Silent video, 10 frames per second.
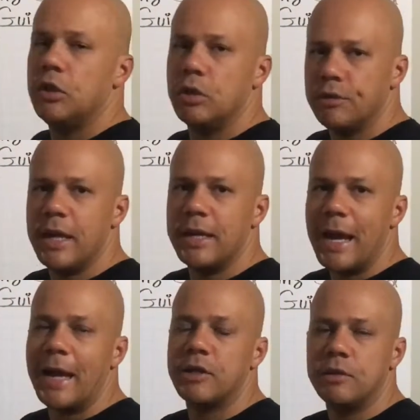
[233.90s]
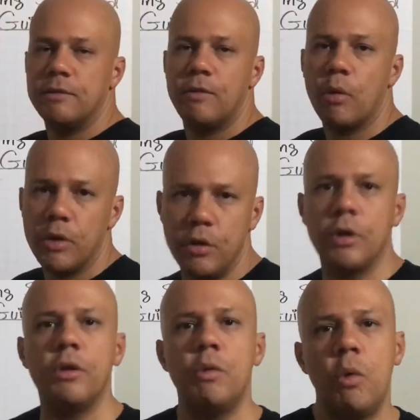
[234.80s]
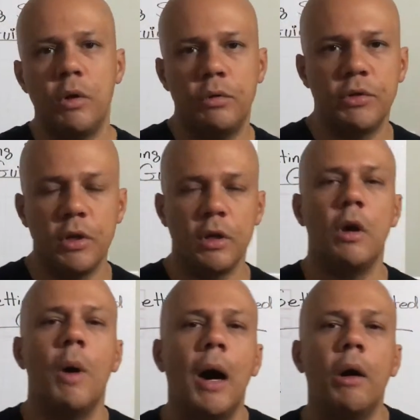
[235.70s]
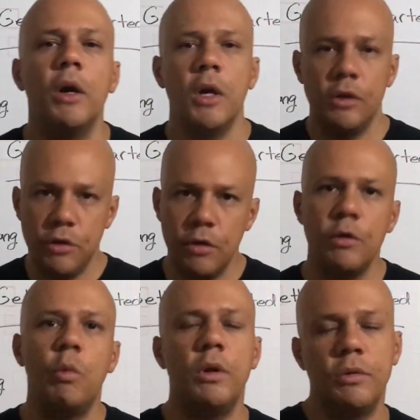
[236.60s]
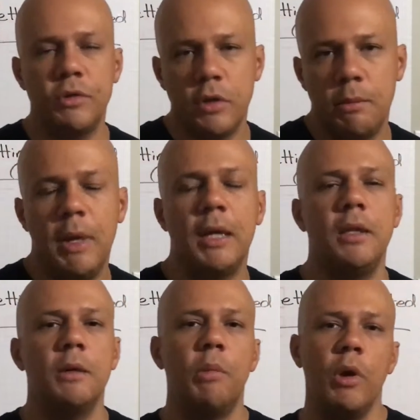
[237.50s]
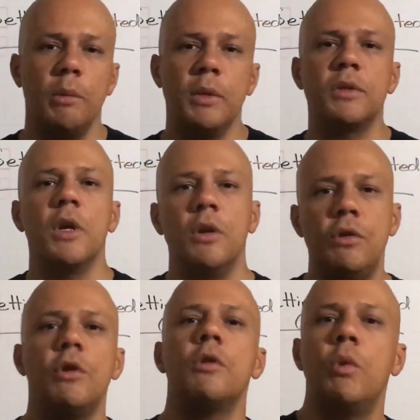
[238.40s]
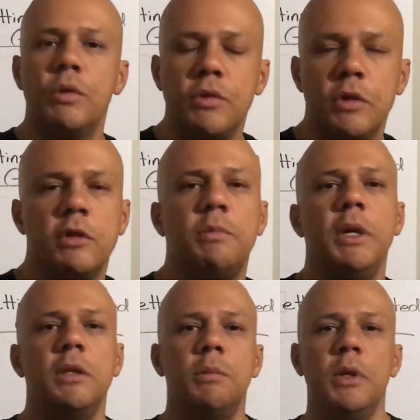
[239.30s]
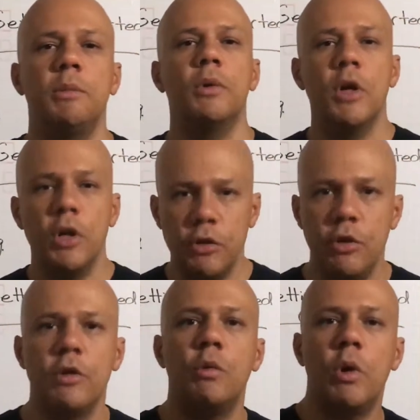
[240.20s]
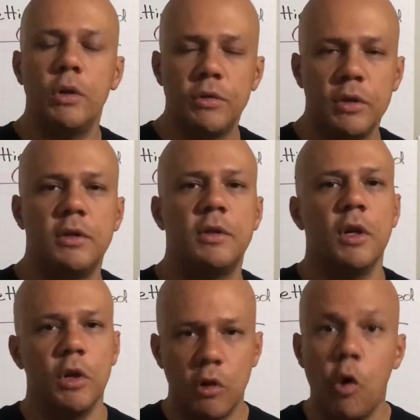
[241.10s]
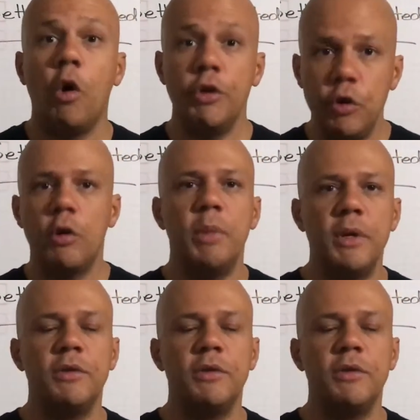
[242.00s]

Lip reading: you'll take action for it. You're the one who's going to go out. You're the one who's going to make the appointments. You're the one who's going to speak to people. You're the one who's going to call your